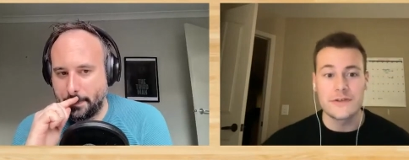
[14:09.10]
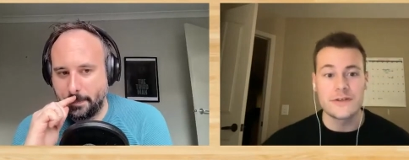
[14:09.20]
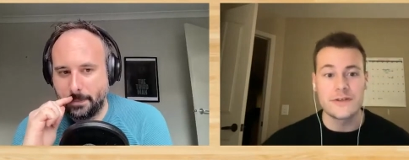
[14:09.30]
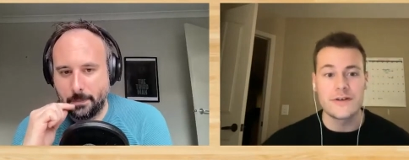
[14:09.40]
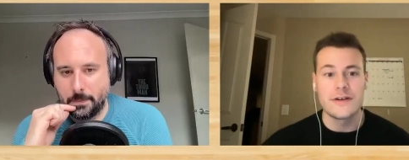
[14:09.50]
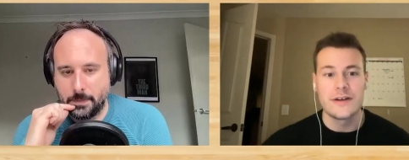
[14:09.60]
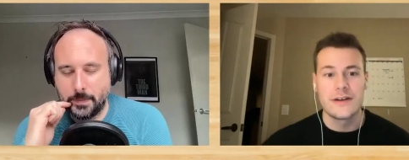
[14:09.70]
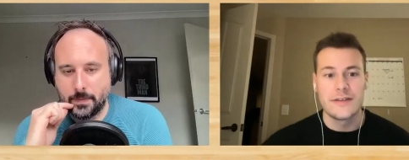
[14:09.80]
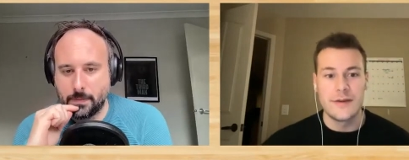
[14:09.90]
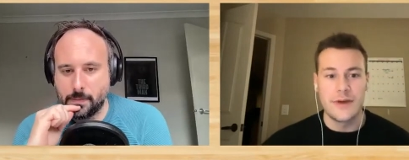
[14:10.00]
Speaker 1: this year,
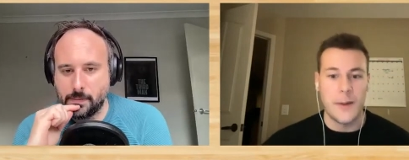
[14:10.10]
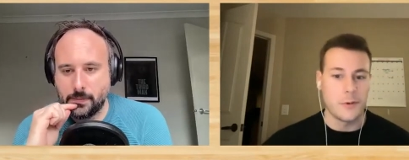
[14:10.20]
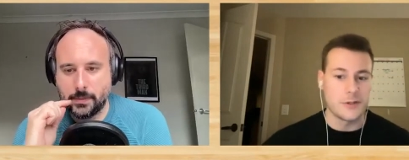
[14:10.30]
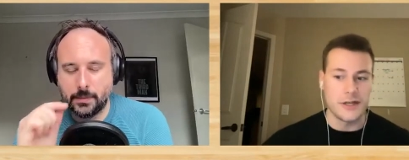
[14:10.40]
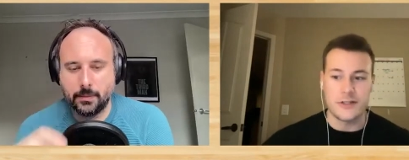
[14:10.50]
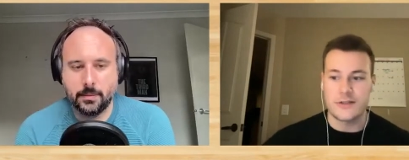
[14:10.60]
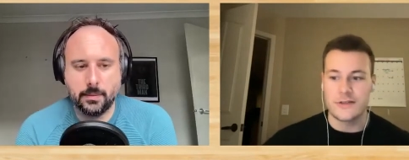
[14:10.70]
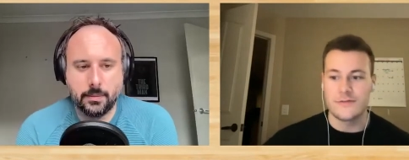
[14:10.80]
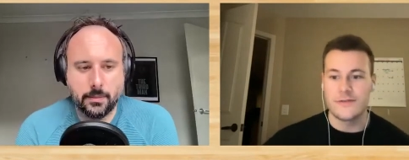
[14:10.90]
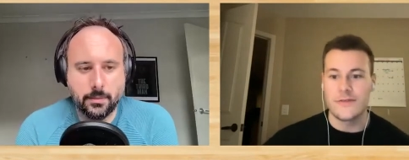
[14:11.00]
then my projection
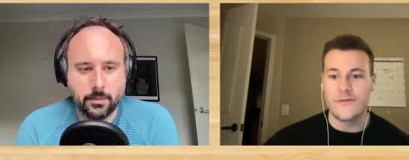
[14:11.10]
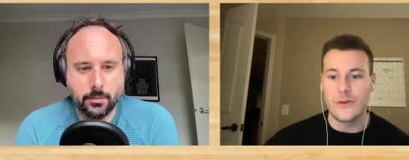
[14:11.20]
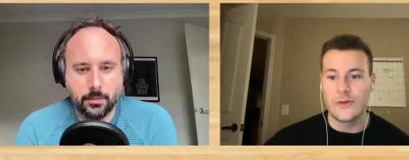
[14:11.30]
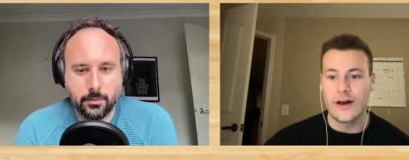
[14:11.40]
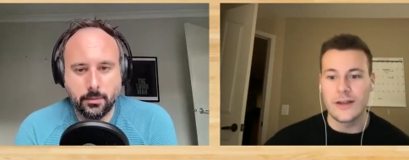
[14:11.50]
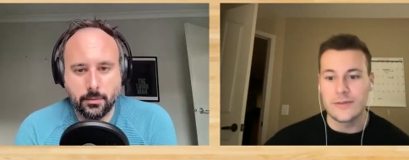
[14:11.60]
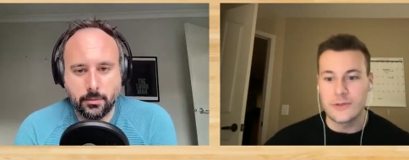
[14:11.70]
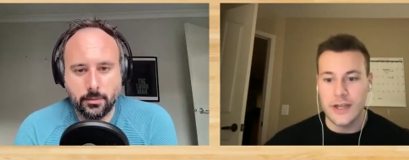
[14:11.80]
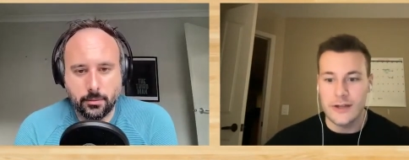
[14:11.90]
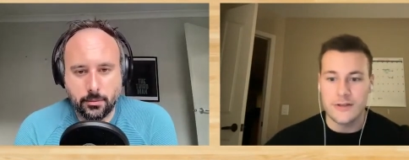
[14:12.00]
and, and feel on him
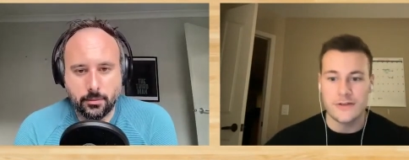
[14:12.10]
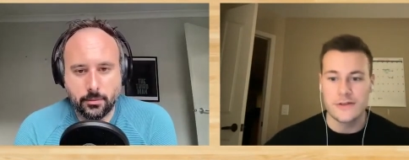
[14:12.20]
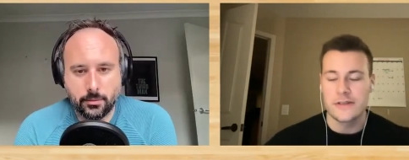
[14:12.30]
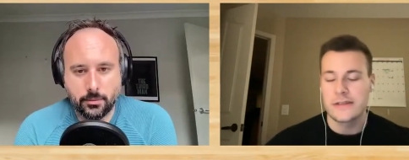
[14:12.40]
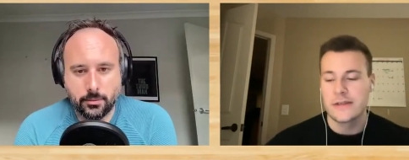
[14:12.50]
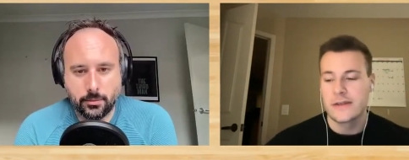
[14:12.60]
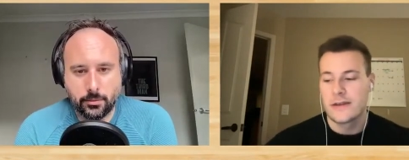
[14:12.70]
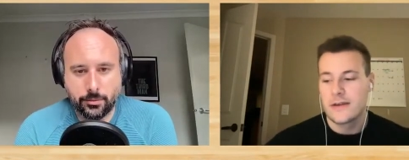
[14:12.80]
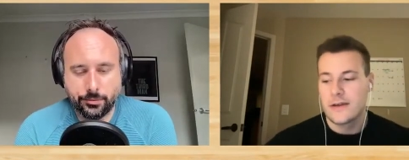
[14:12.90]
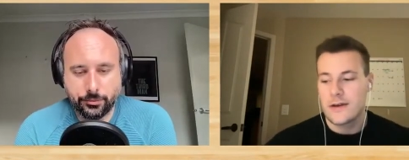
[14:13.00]
changes.
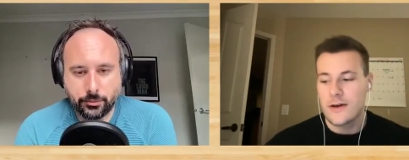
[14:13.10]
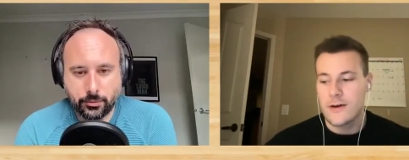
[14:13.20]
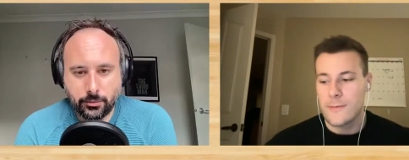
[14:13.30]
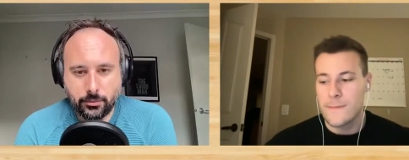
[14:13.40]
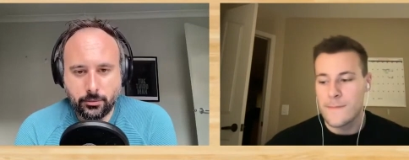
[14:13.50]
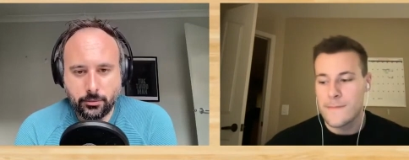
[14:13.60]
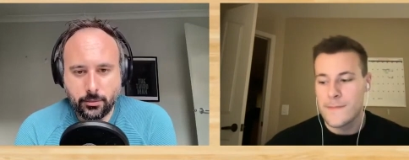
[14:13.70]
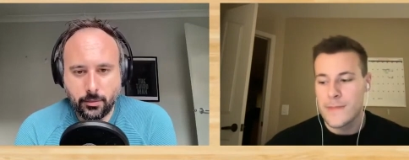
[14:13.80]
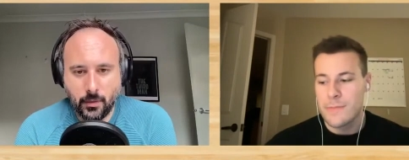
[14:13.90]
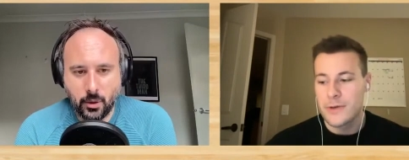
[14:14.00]
Um,
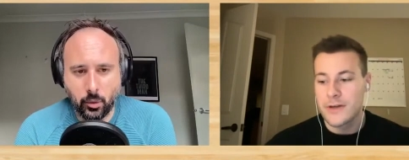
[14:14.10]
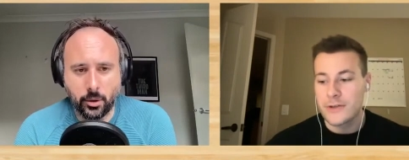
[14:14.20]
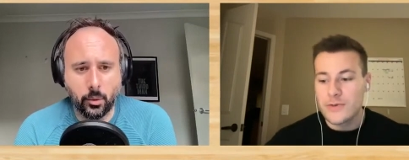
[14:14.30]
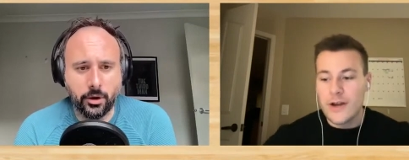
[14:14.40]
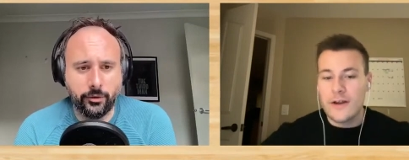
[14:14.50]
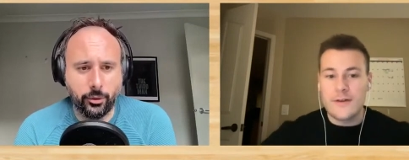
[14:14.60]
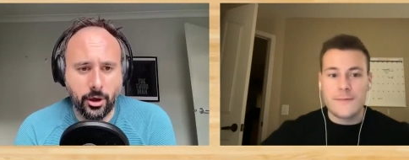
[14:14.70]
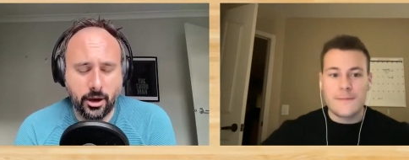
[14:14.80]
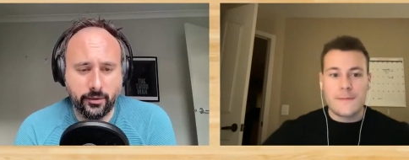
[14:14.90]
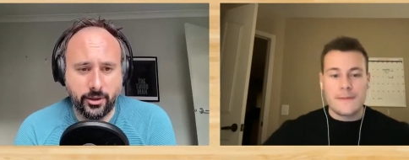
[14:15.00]
what, what right, have you
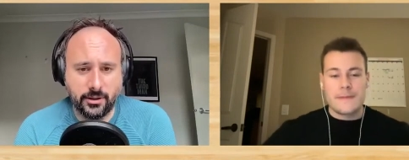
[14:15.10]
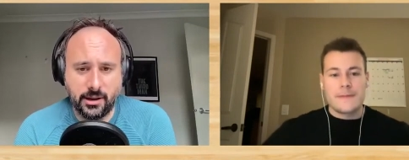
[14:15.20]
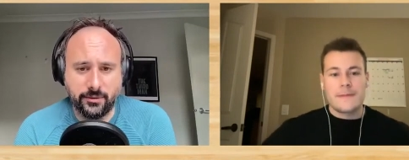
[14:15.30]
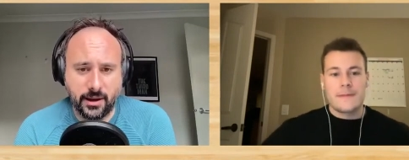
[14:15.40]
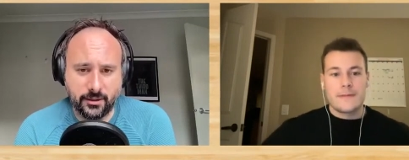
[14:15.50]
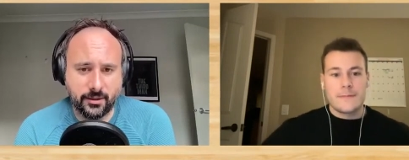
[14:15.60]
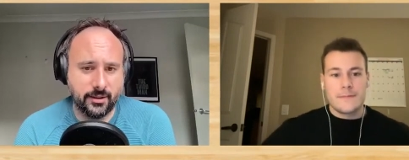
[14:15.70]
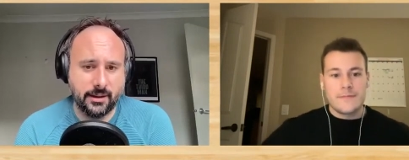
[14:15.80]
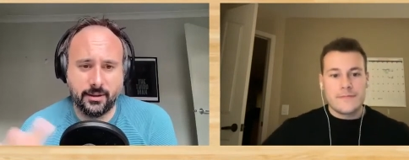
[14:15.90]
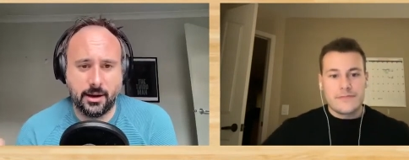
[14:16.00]
thought
Speaker 2: of the defense? Because
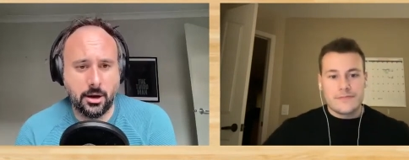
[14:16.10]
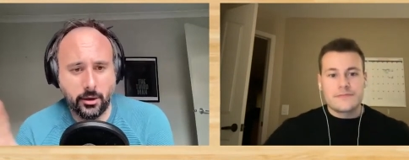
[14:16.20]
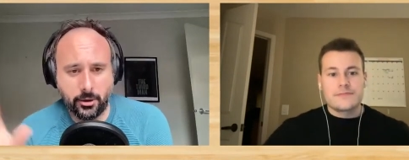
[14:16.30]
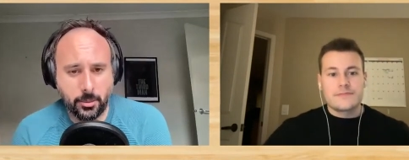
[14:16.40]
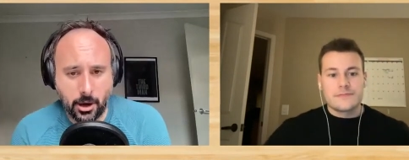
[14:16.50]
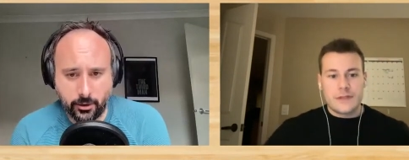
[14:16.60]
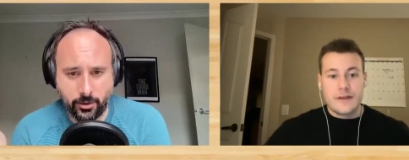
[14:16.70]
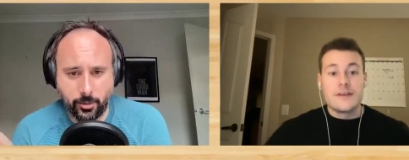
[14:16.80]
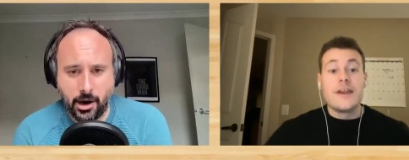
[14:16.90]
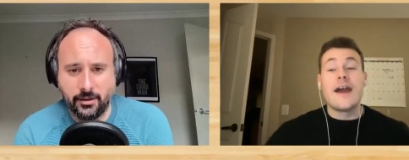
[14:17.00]
that's like another part of the
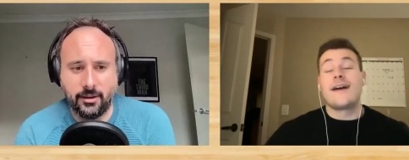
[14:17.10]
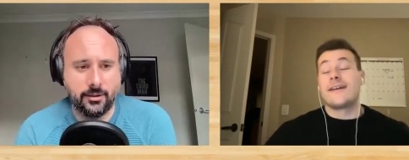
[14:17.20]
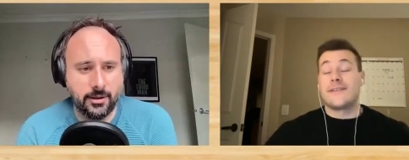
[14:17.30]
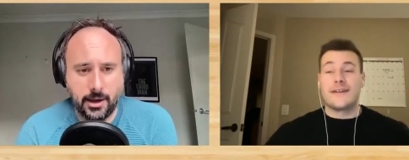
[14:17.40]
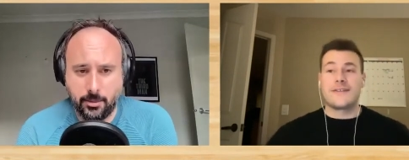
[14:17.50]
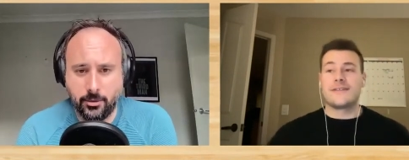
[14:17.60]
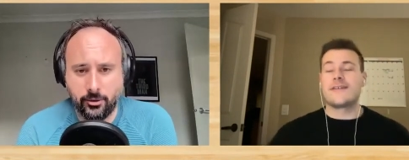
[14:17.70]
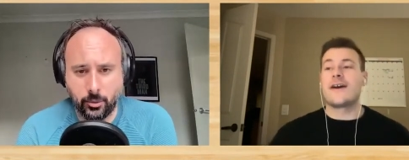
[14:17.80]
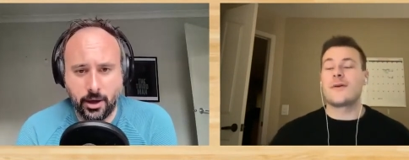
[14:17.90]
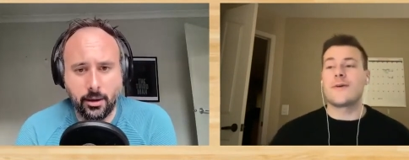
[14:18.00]
process. Yeah, yeah, that's an
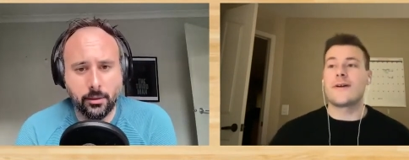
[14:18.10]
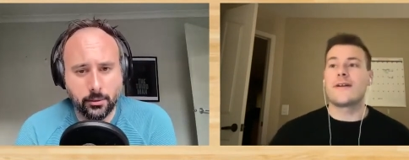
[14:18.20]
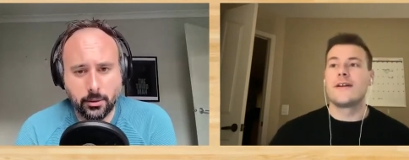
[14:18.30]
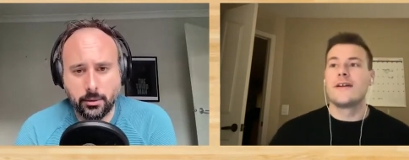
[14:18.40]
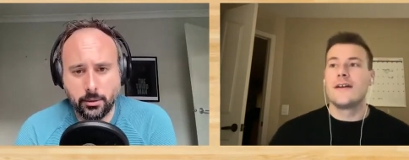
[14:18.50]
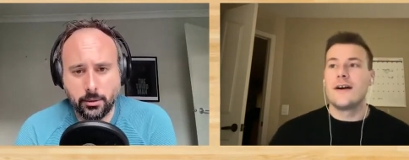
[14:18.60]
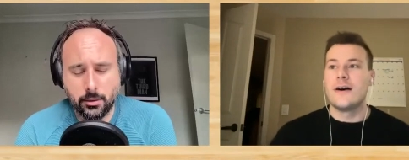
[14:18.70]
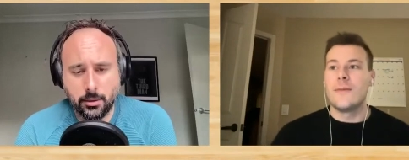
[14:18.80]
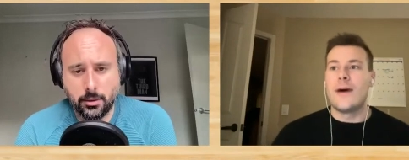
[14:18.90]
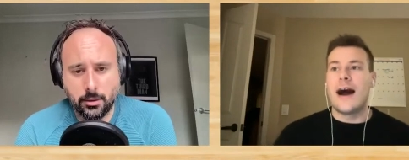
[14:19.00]
entire well.
Speaker 1: part.
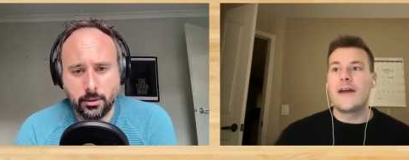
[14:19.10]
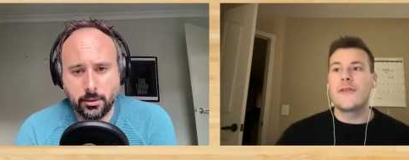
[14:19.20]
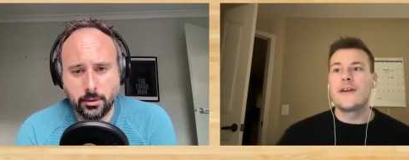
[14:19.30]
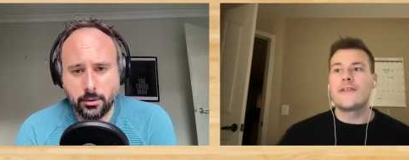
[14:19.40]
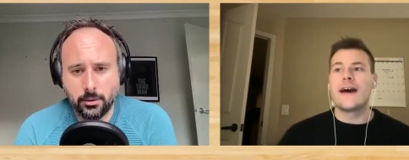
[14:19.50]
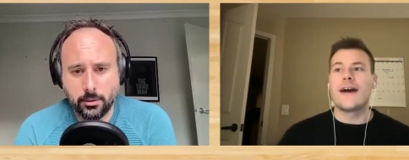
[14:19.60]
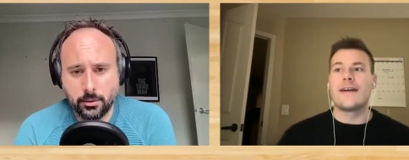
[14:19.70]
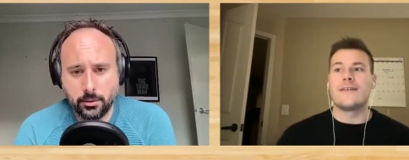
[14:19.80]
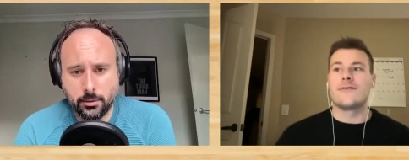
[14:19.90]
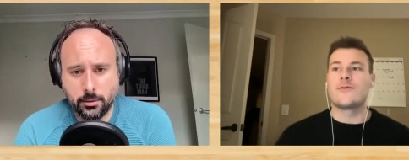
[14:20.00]
Um, I think
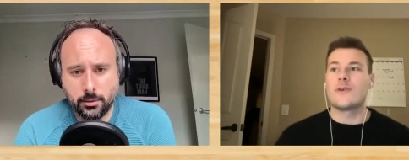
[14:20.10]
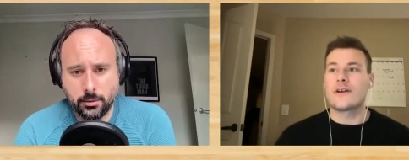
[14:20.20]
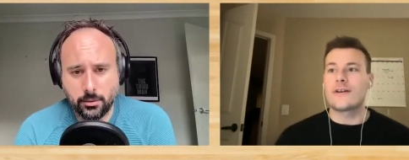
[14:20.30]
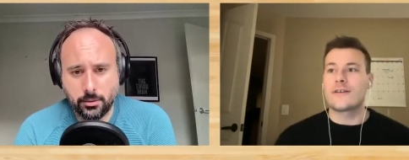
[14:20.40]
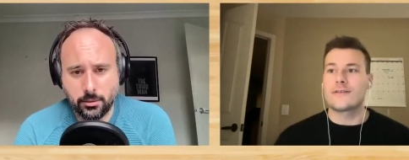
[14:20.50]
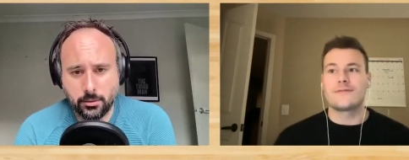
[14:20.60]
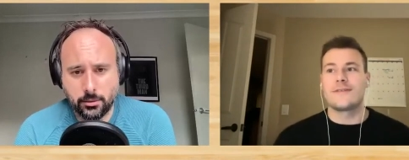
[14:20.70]
that is where